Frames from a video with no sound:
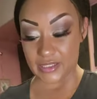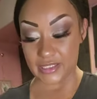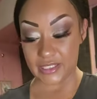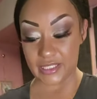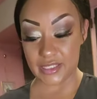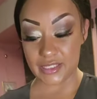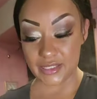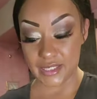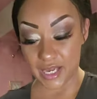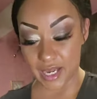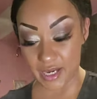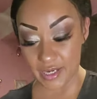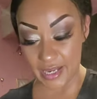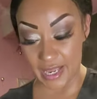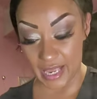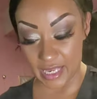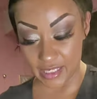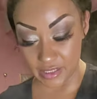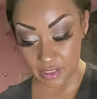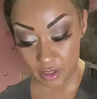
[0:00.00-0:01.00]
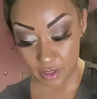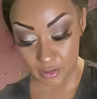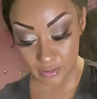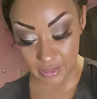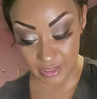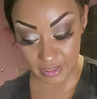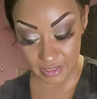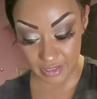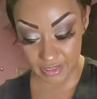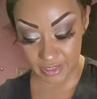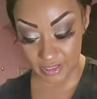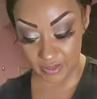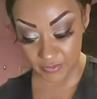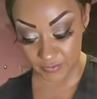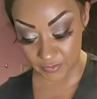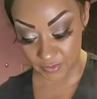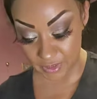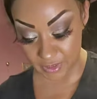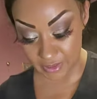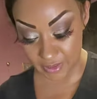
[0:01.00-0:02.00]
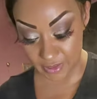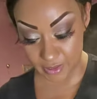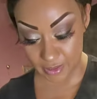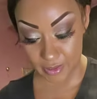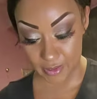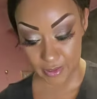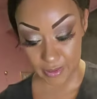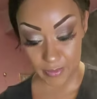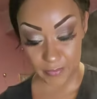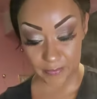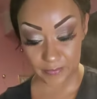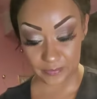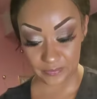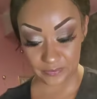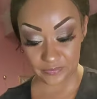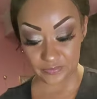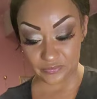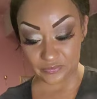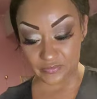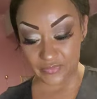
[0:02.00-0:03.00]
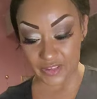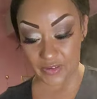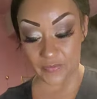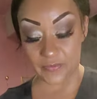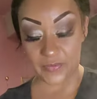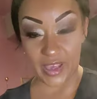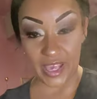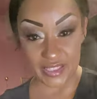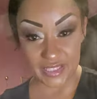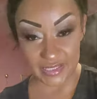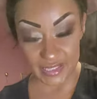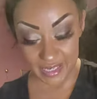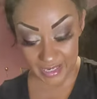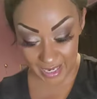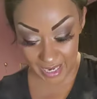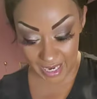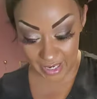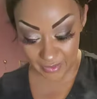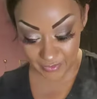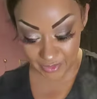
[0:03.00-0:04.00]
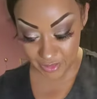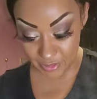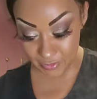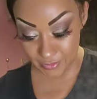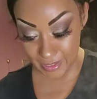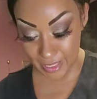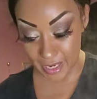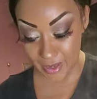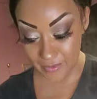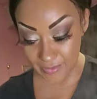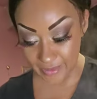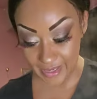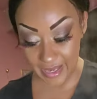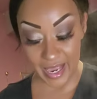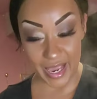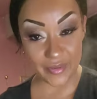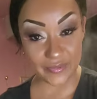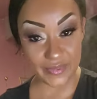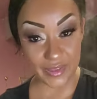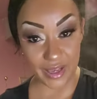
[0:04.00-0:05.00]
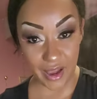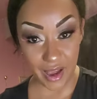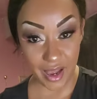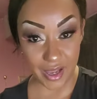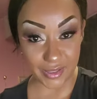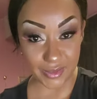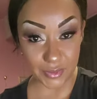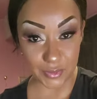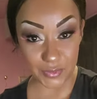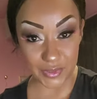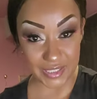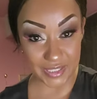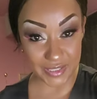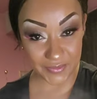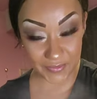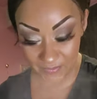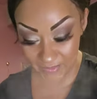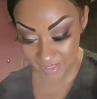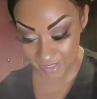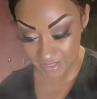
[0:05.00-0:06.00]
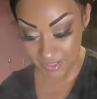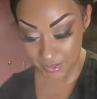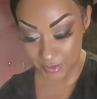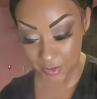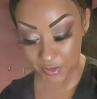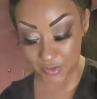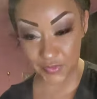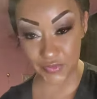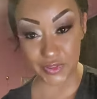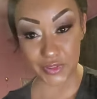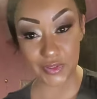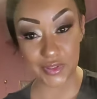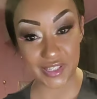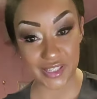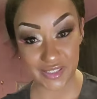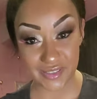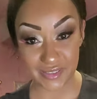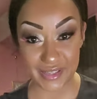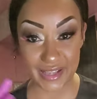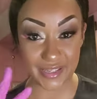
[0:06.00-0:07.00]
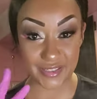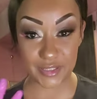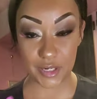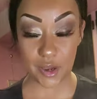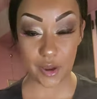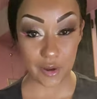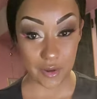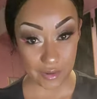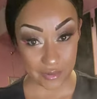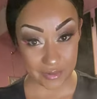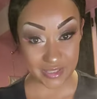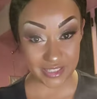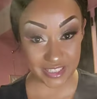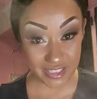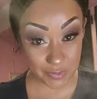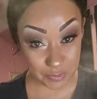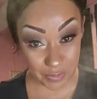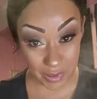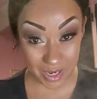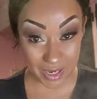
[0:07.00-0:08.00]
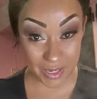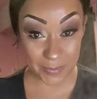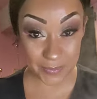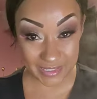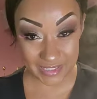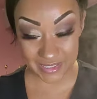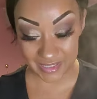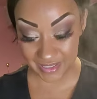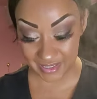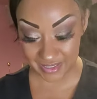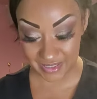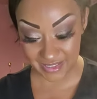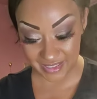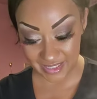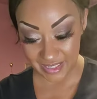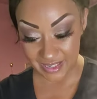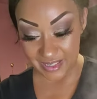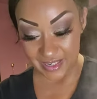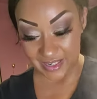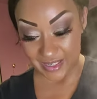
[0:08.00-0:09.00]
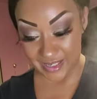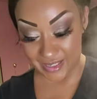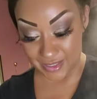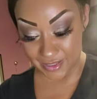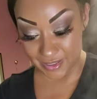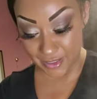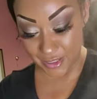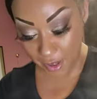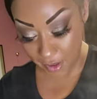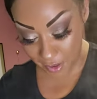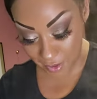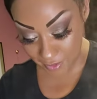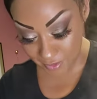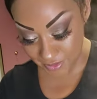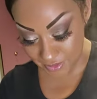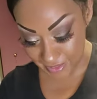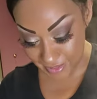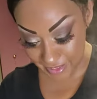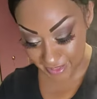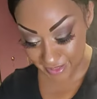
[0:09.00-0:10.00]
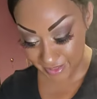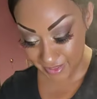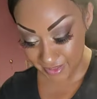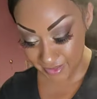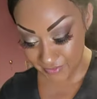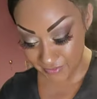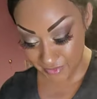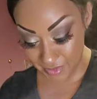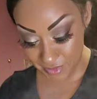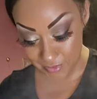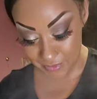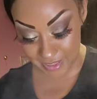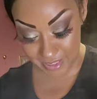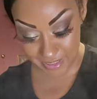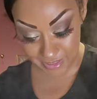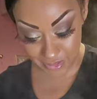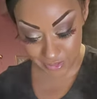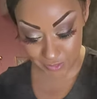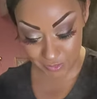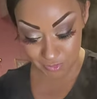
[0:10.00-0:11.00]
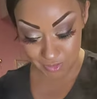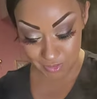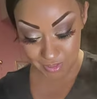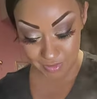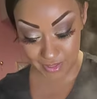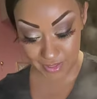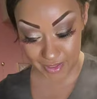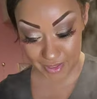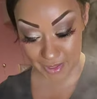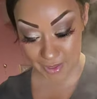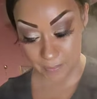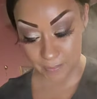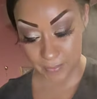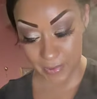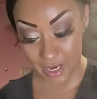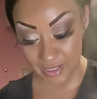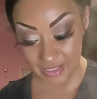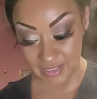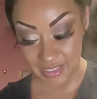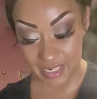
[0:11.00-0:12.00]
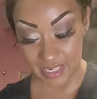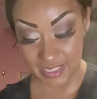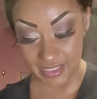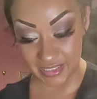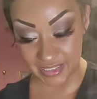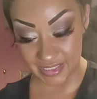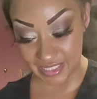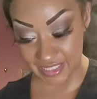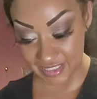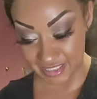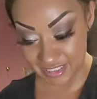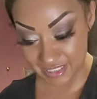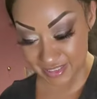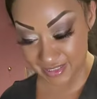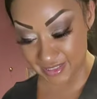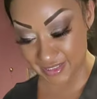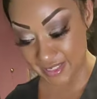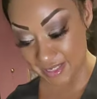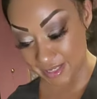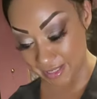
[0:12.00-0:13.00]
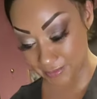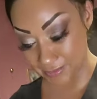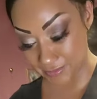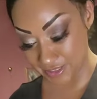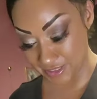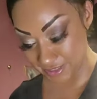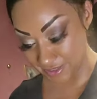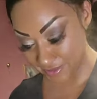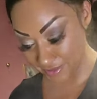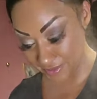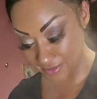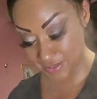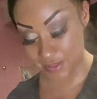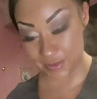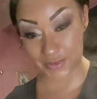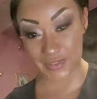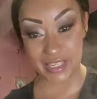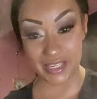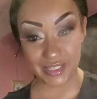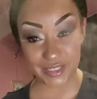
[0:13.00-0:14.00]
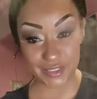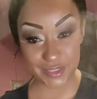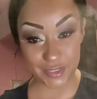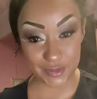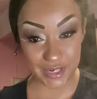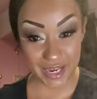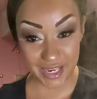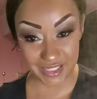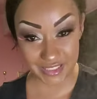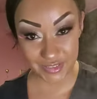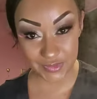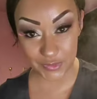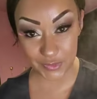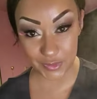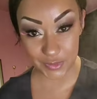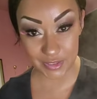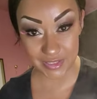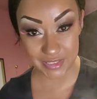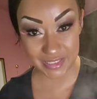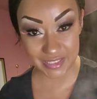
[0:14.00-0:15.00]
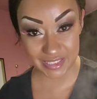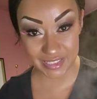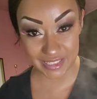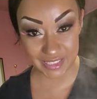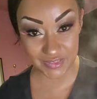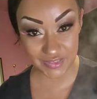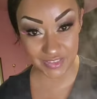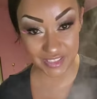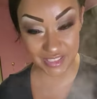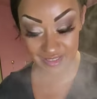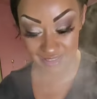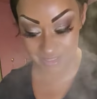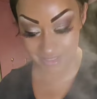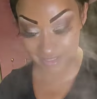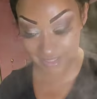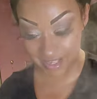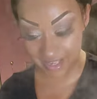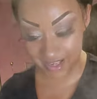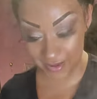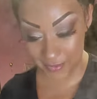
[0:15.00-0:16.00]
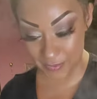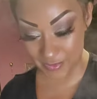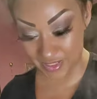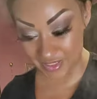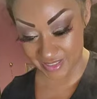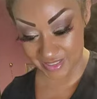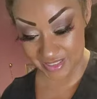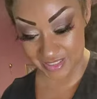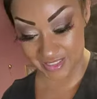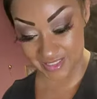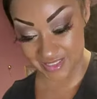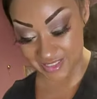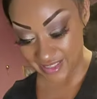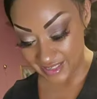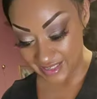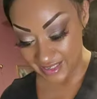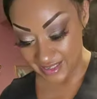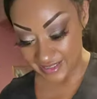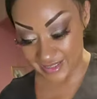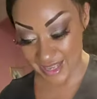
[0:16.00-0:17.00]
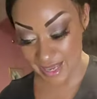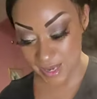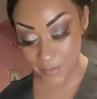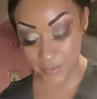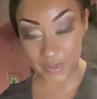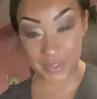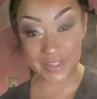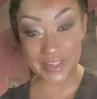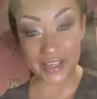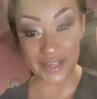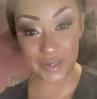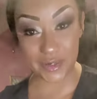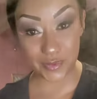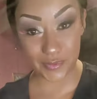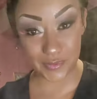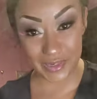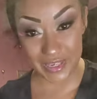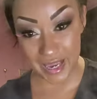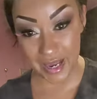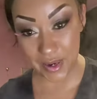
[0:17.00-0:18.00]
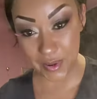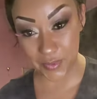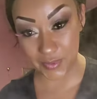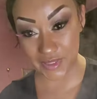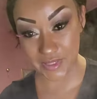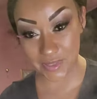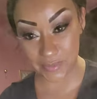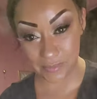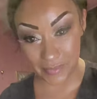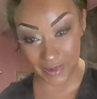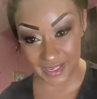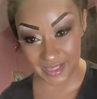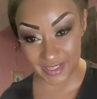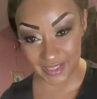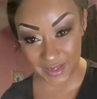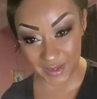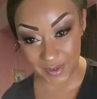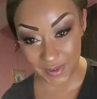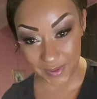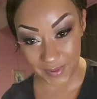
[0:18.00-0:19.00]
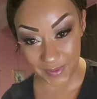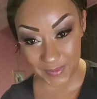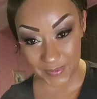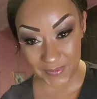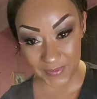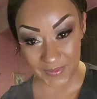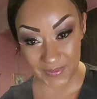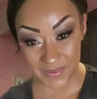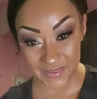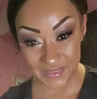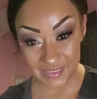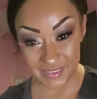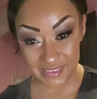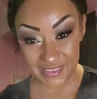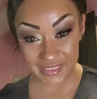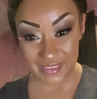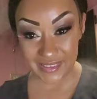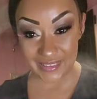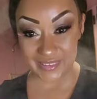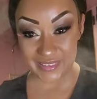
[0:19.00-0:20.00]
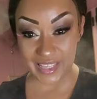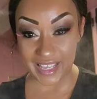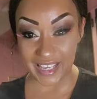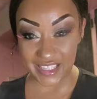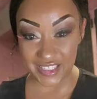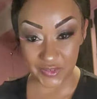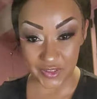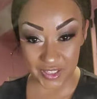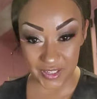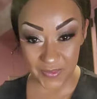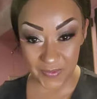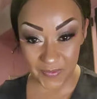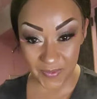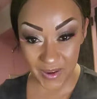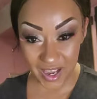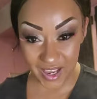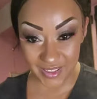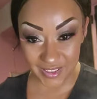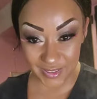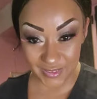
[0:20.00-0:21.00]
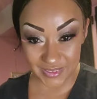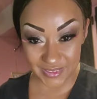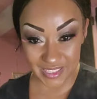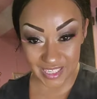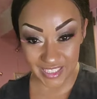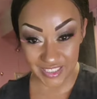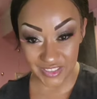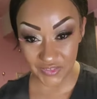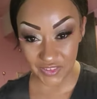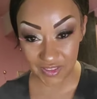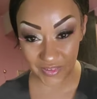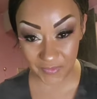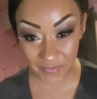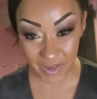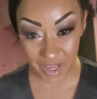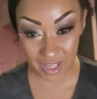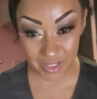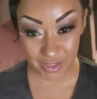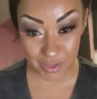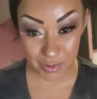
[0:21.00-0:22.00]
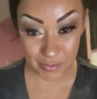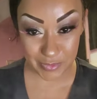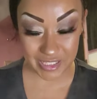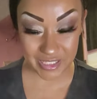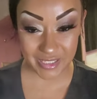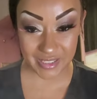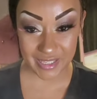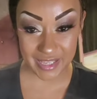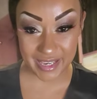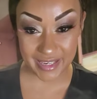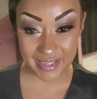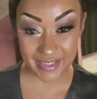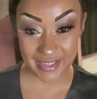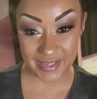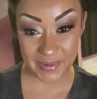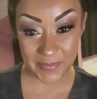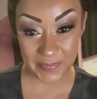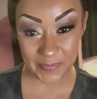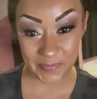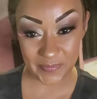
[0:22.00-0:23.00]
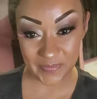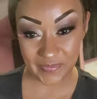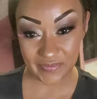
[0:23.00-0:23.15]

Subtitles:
TikTok has all these different fests they have. And so now they have the Halloween Fest. So if you collect all these pumpkins and goes, they give you extra monetization time too. So thank you guys for the gifts and the love, because that will help me out with my goal. Thanks for the follow. Thanks for the follow, Miss Lady.